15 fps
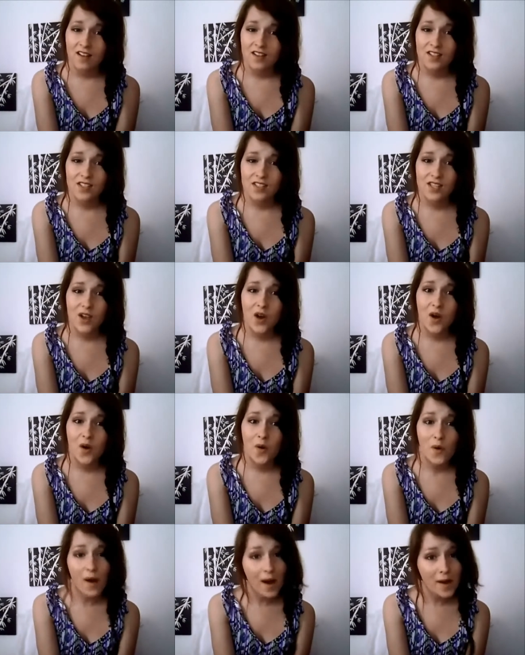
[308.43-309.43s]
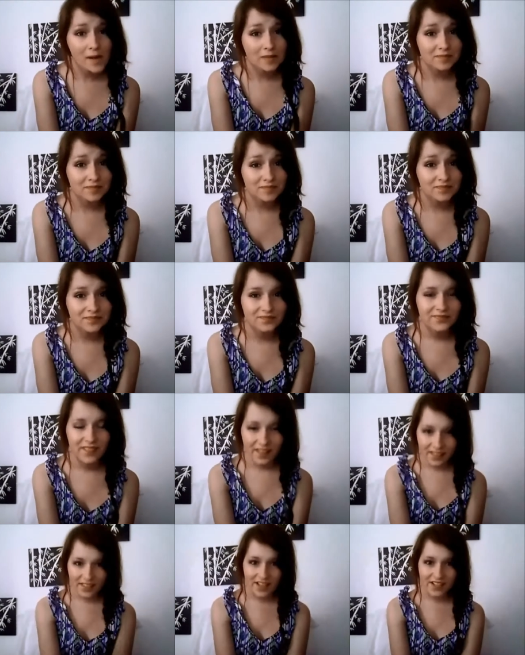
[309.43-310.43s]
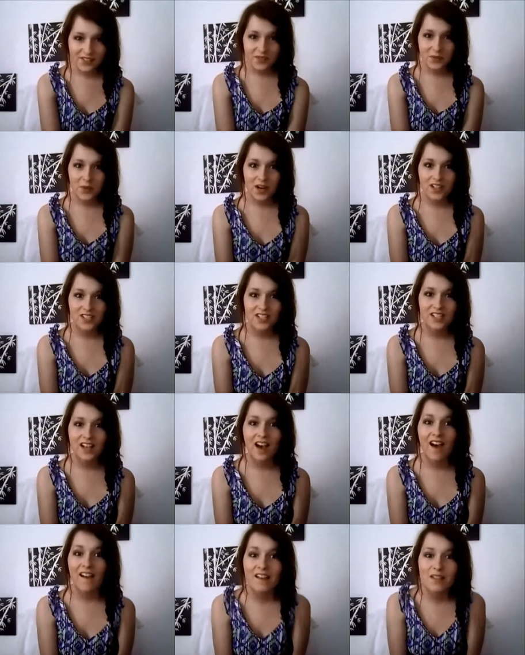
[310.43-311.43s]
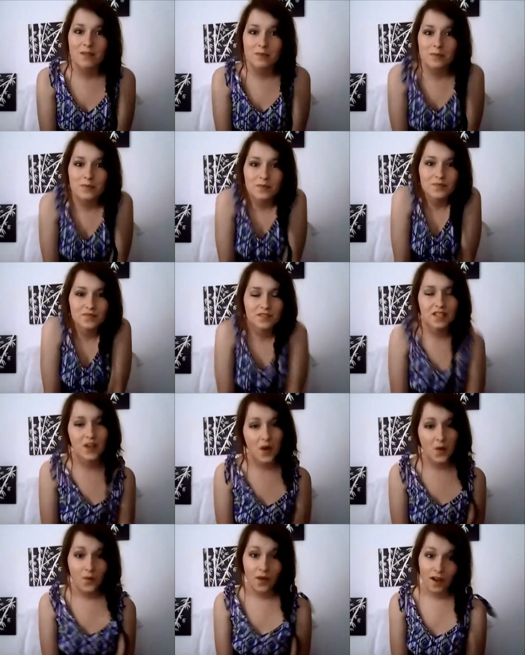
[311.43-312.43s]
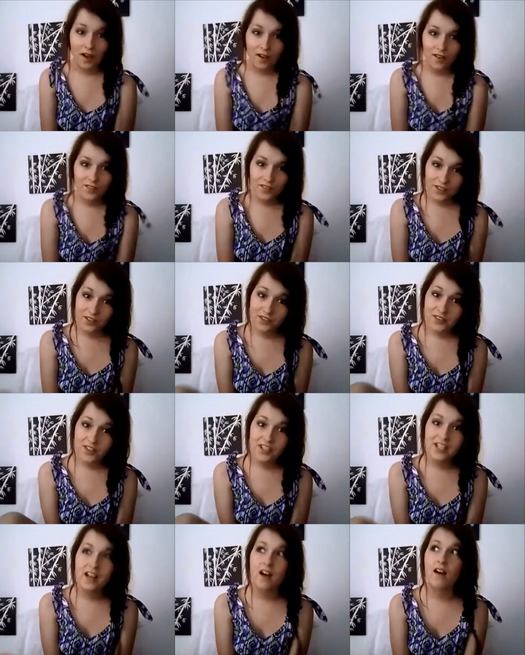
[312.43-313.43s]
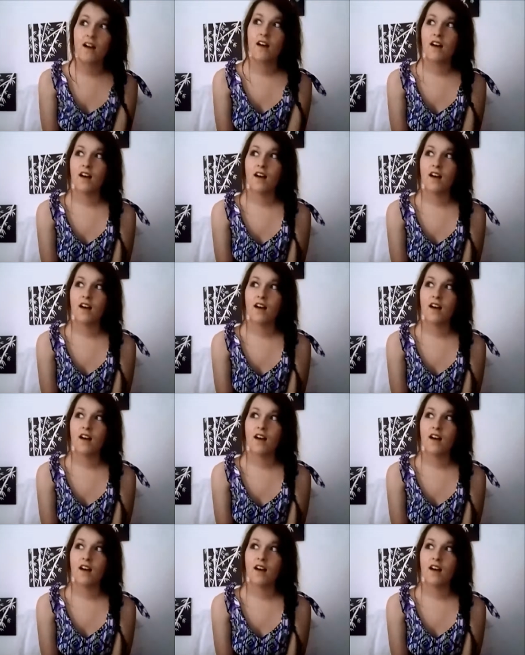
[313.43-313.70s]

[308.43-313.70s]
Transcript: So, um, thanks for watching guys you know feel free to